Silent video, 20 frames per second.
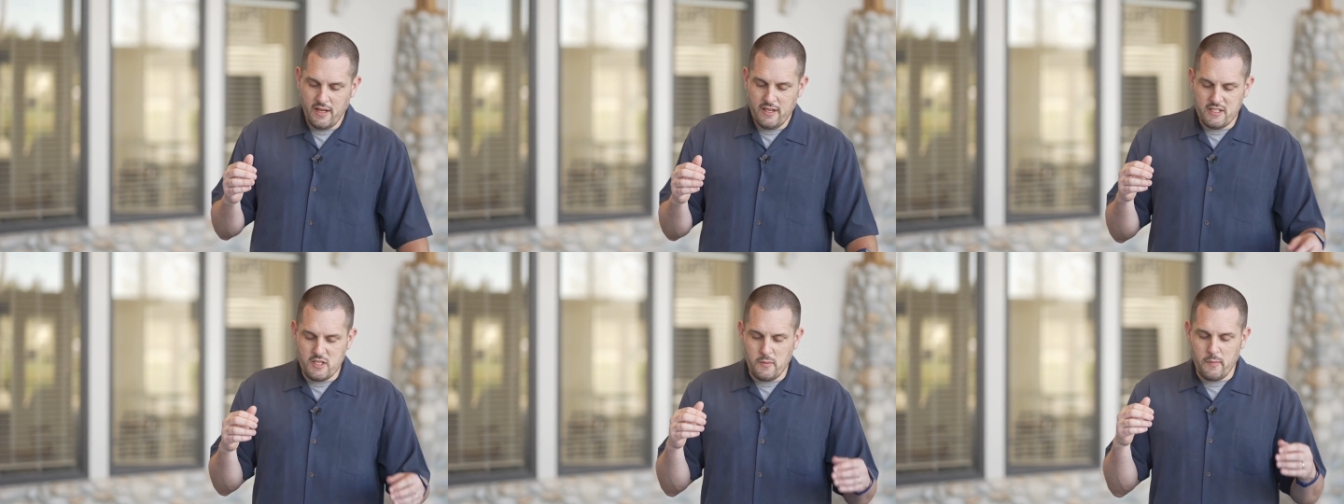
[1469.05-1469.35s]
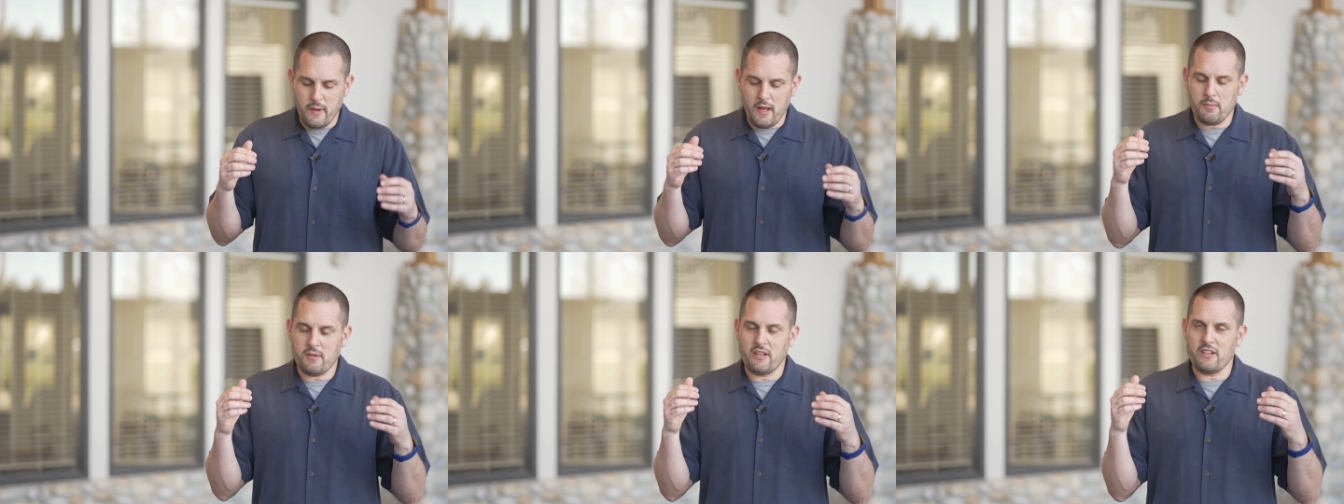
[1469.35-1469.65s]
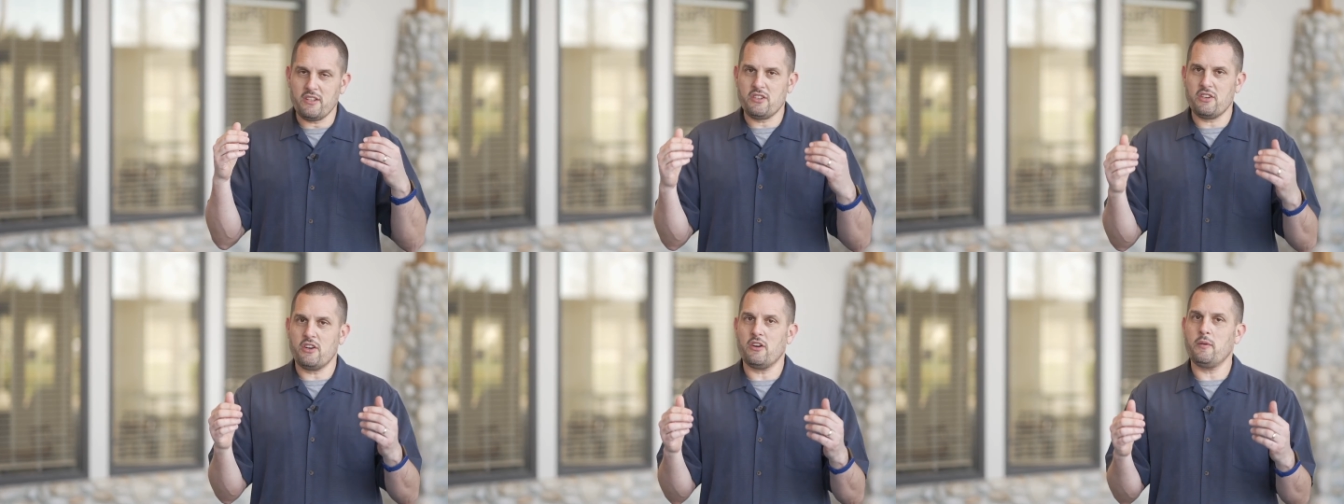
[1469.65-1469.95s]
to be able to
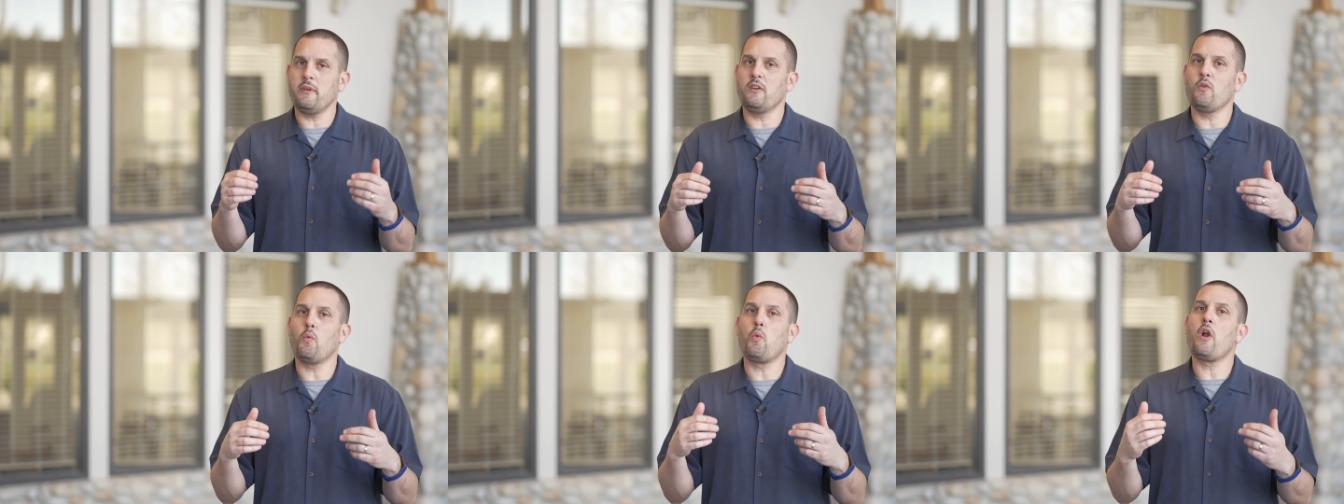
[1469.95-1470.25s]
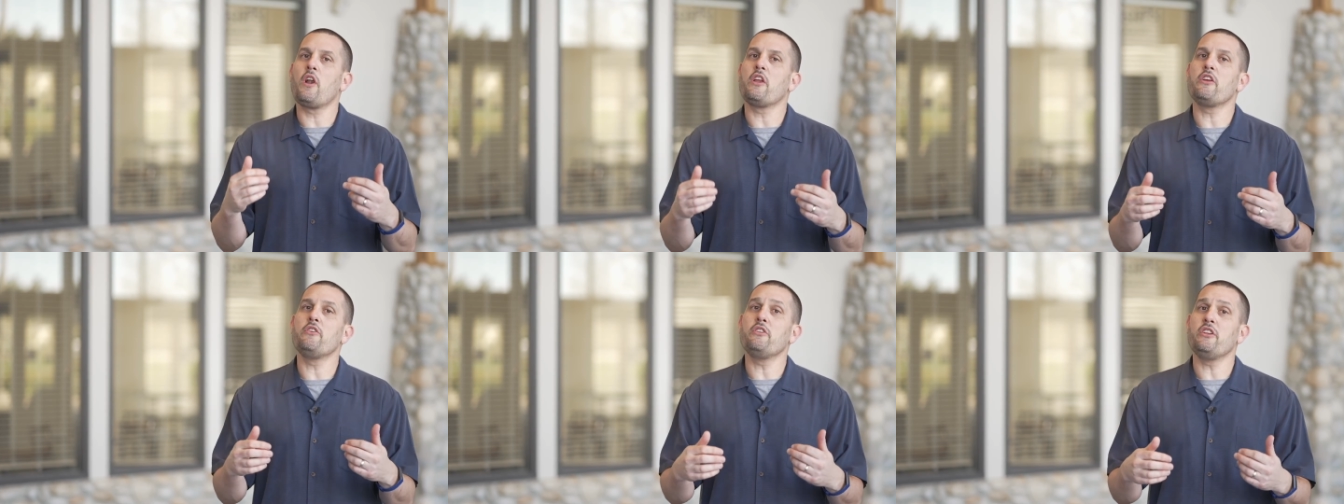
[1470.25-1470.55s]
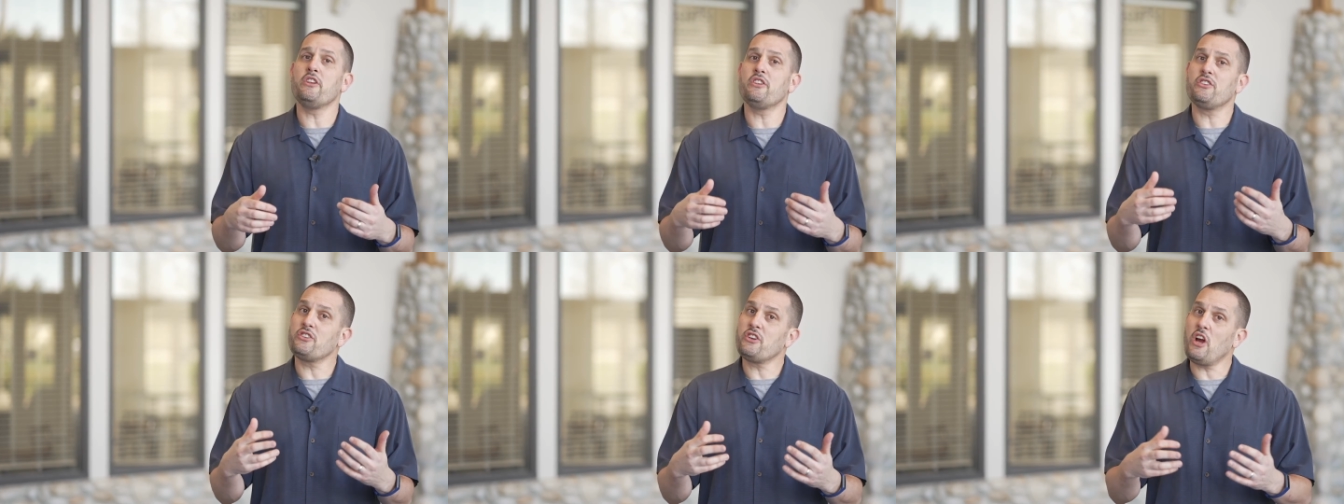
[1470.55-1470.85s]
determine where you
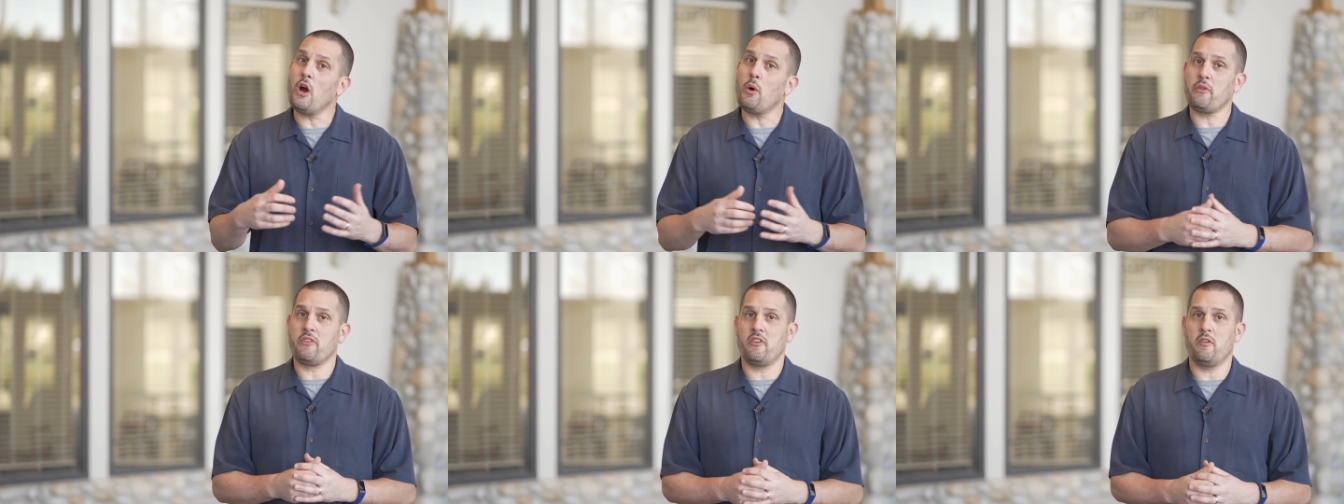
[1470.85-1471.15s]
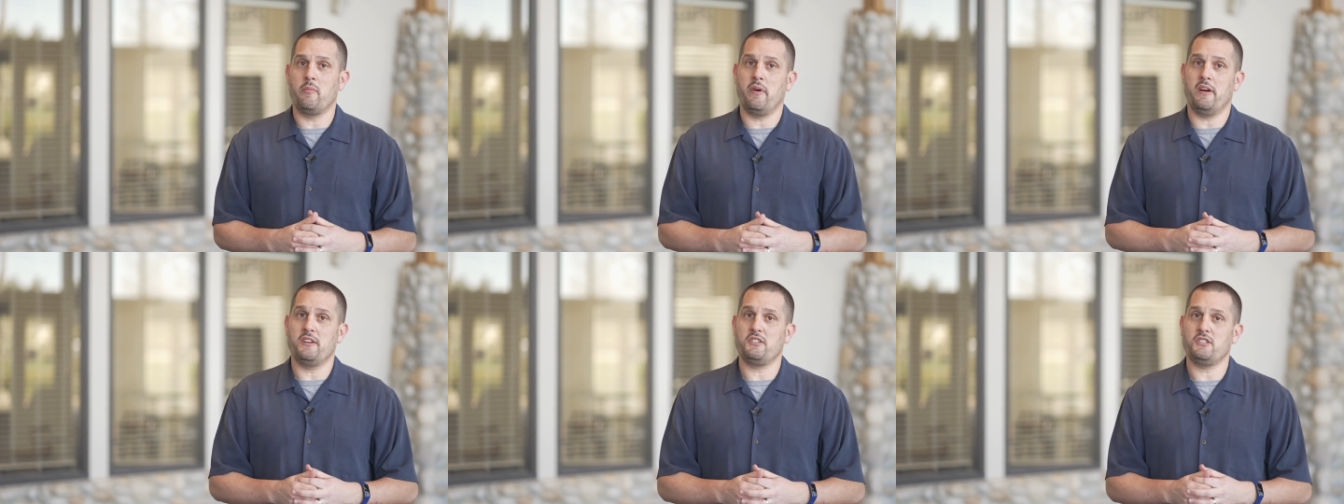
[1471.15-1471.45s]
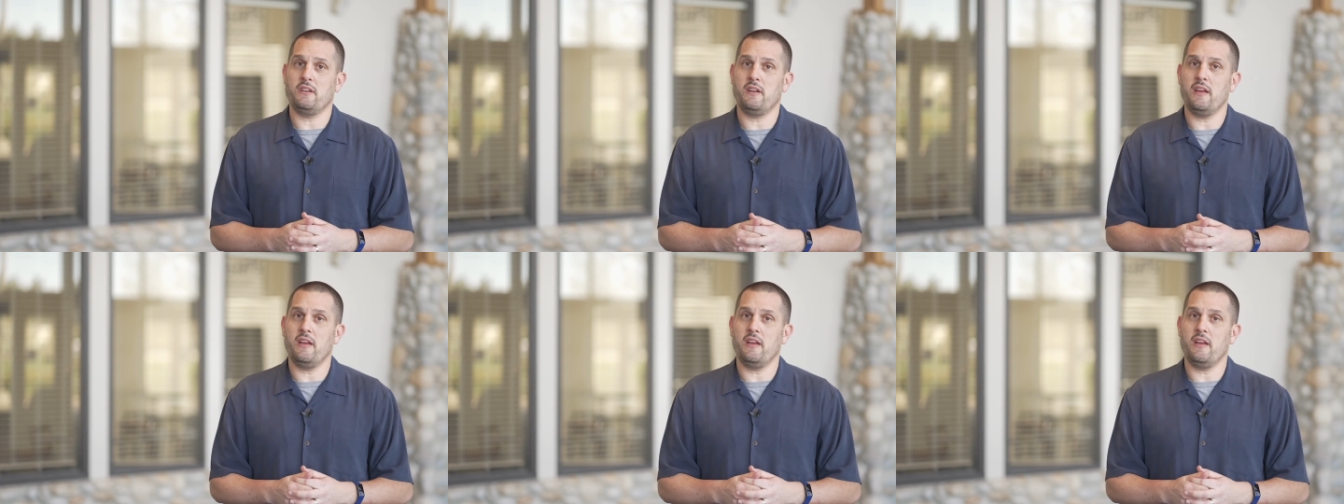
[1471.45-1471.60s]
need to go with your budget.